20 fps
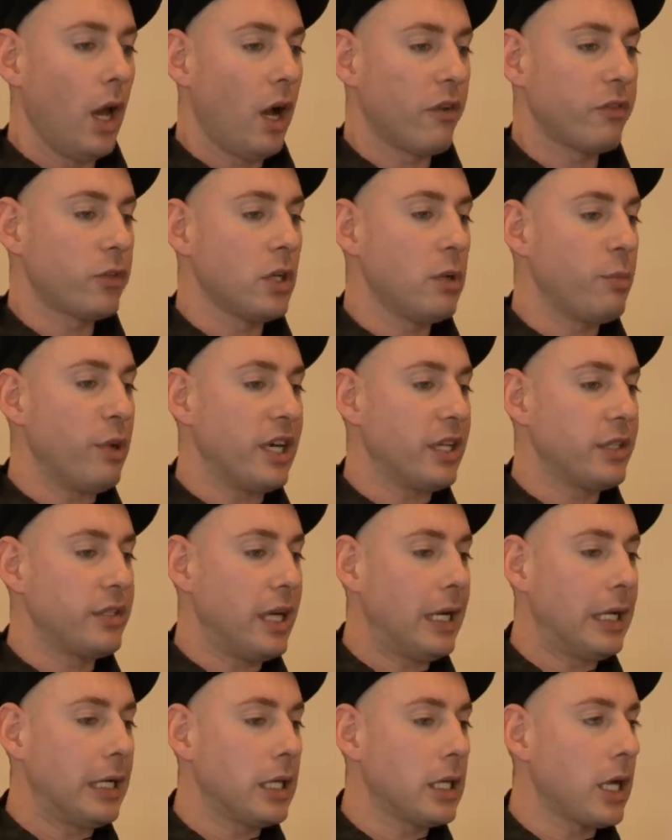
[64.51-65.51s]
I've done a bit of
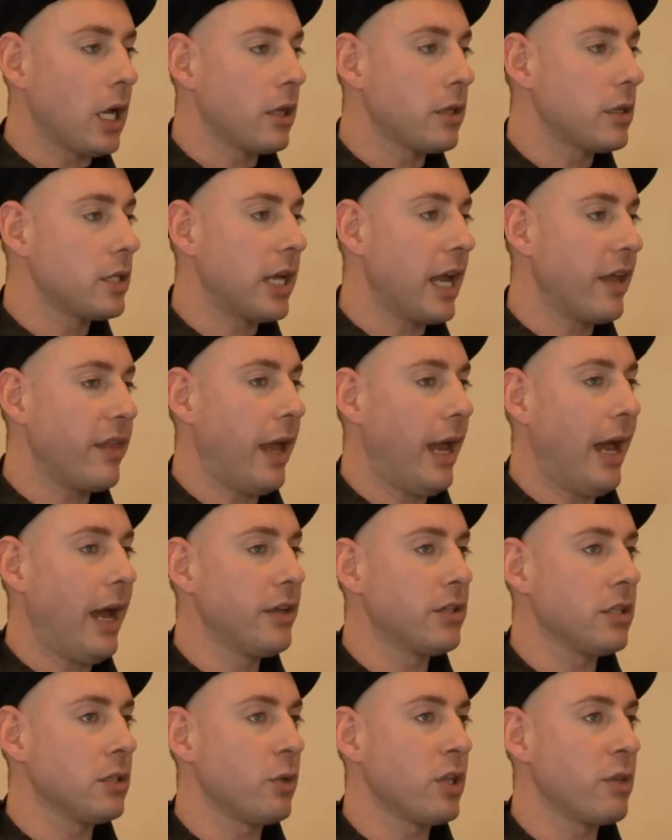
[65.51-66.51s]
telly that to get their
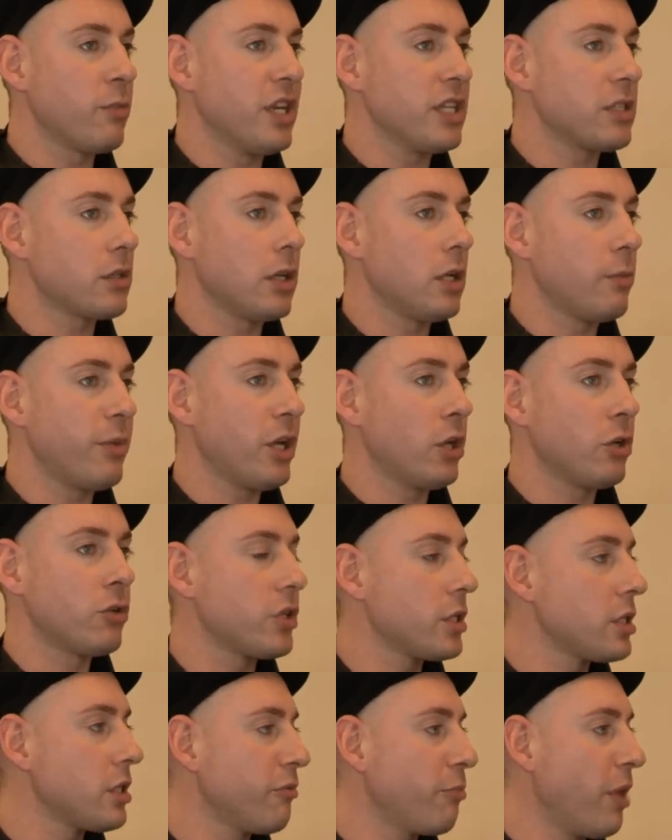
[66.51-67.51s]
hair done with me is going to be
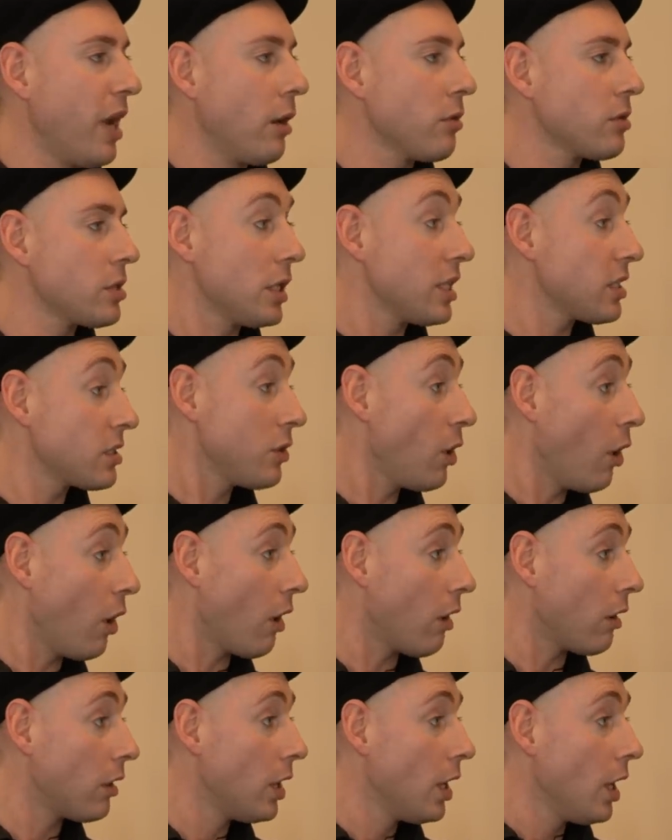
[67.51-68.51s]
hundreds of pounds, and it's
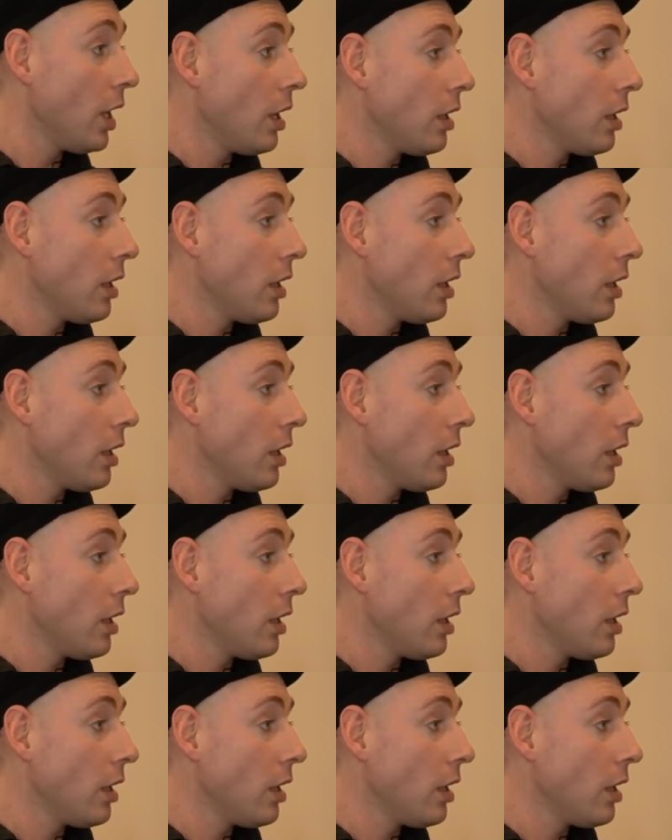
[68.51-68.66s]
not.